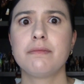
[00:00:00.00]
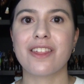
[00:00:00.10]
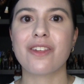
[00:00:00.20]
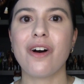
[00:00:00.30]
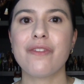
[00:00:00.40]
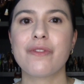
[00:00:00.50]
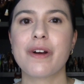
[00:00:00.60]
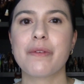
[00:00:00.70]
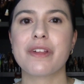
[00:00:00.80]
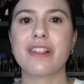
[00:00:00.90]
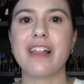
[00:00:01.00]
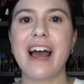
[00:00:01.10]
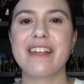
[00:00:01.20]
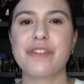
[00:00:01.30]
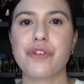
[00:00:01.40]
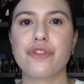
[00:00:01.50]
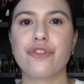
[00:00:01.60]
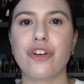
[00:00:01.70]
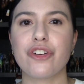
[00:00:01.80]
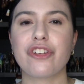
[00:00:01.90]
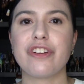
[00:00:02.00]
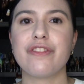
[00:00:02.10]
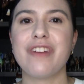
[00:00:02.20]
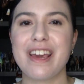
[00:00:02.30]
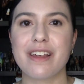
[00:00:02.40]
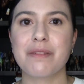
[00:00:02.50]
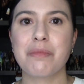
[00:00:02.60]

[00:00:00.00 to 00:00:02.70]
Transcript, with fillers: The software was last year's version of Vegas